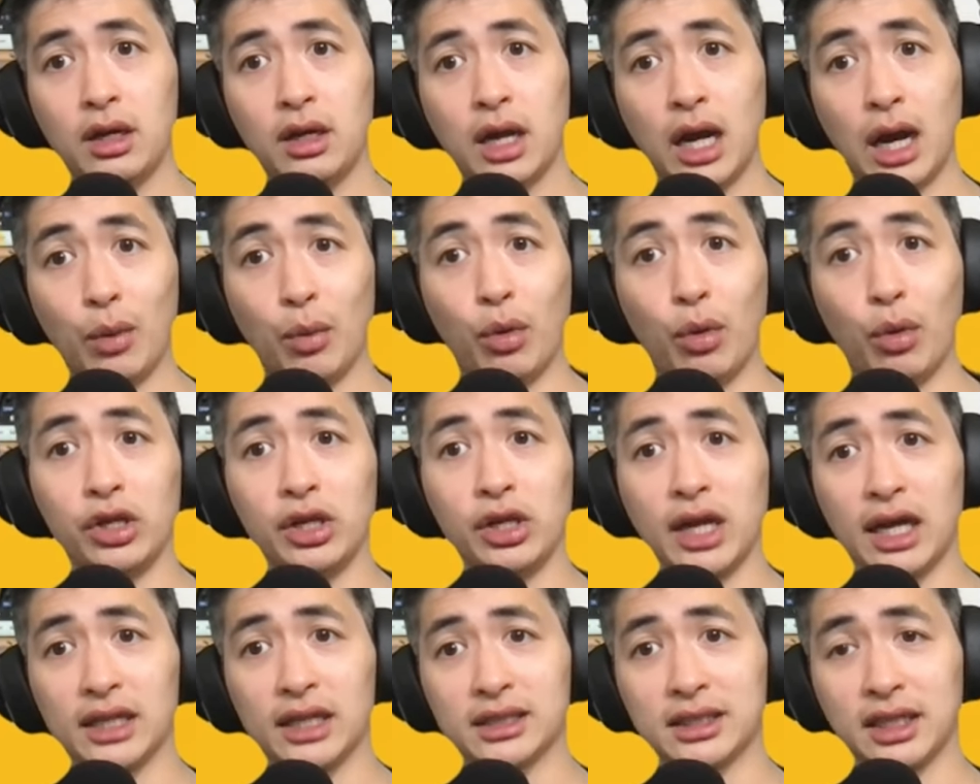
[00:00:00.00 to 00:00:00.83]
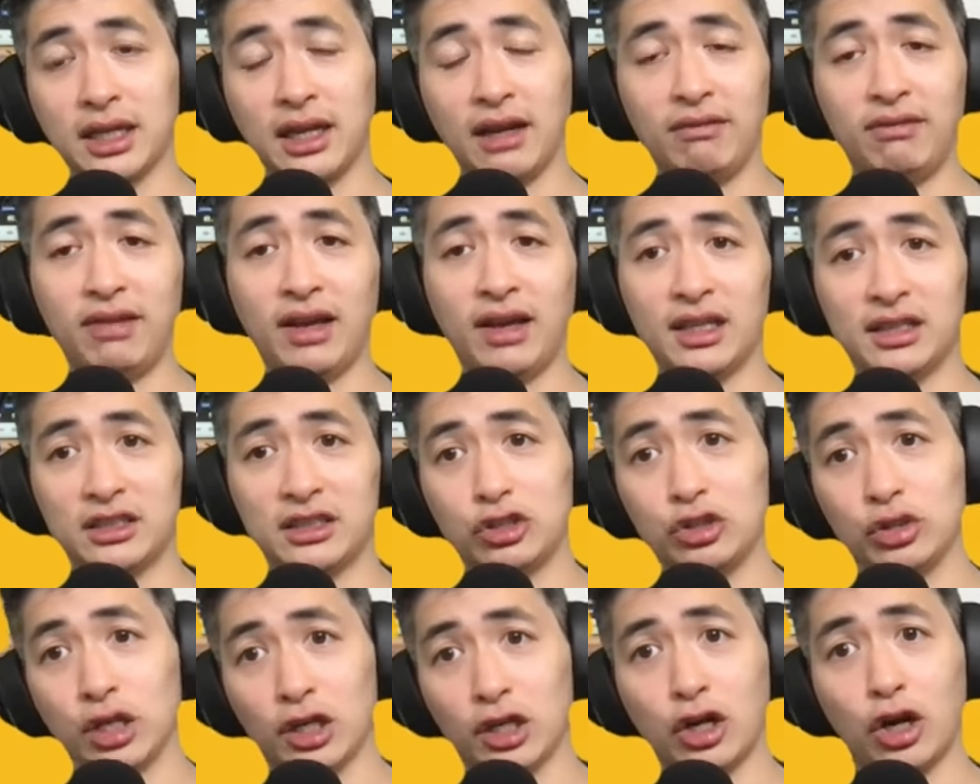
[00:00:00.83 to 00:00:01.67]
I want you guys to give that
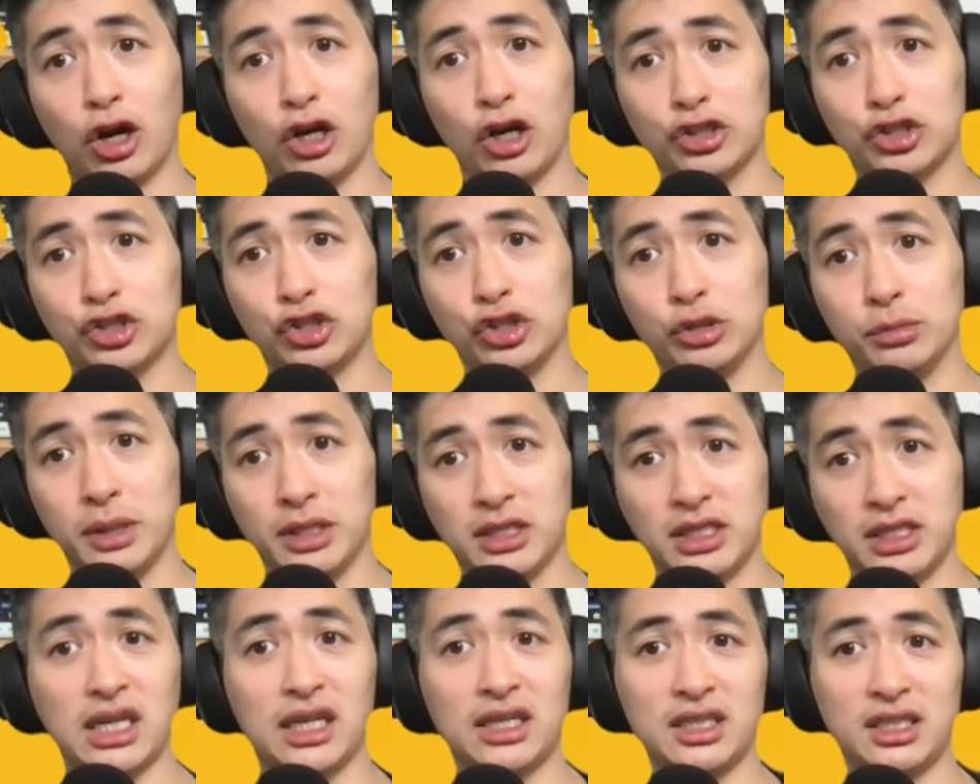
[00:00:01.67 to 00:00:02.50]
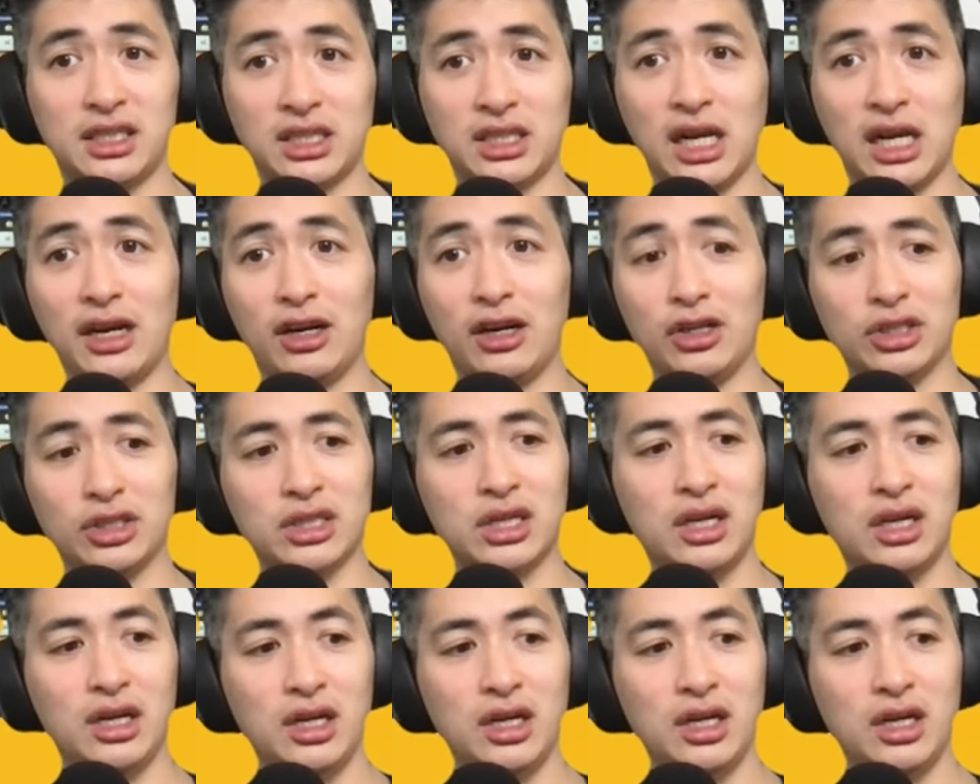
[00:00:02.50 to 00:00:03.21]
to the costume and set designers.